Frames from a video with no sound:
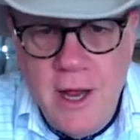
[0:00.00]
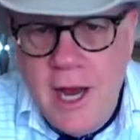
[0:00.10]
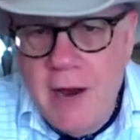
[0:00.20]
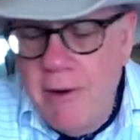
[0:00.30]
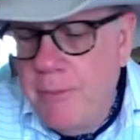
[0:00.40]

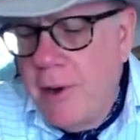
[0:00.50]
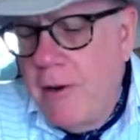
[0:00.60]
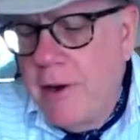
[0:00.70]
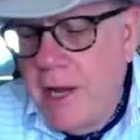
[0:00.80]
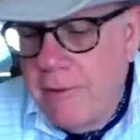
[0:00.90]
Harry
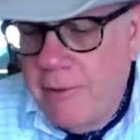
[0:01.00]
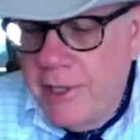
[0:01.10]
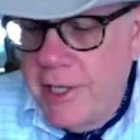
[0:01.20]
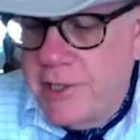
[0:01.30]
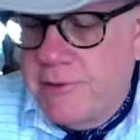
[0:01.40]
Brown had a
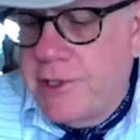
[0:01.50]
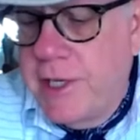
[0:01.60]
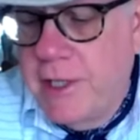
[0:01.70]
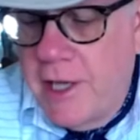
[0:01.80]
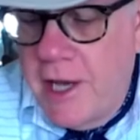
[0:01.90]
really
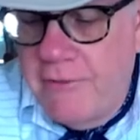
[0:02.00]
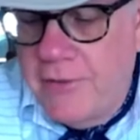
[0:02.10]
interesting life.